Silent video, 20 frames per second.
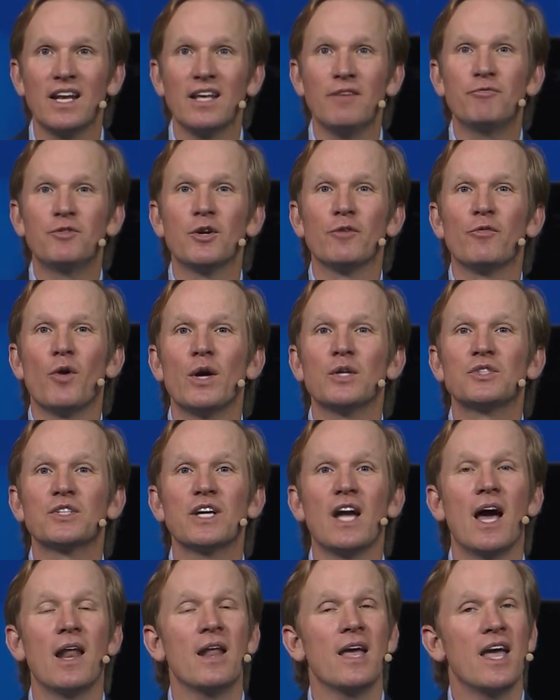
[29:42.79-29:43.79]
lift your voice to
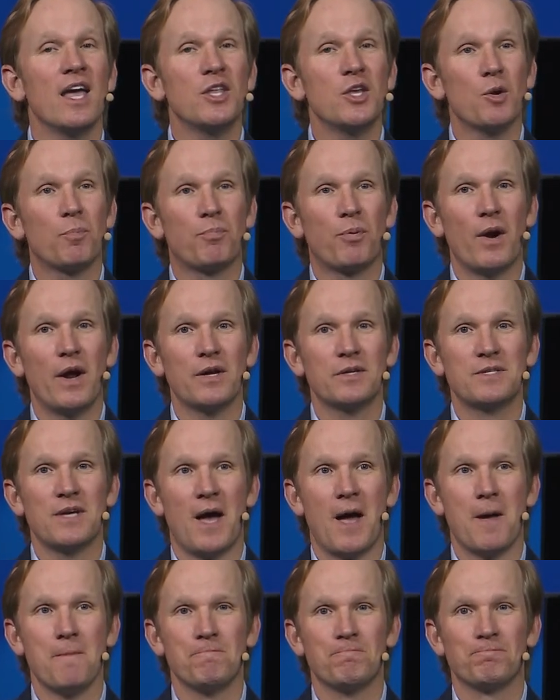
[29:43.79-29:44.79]
God in your prayer
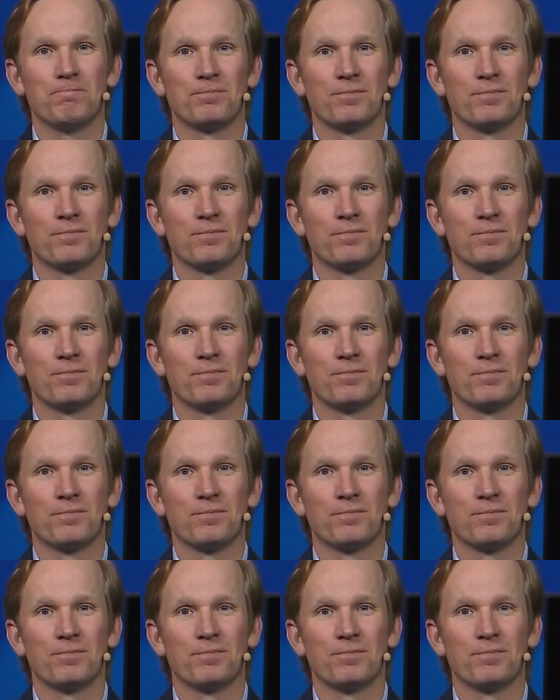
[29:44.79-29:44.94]
time,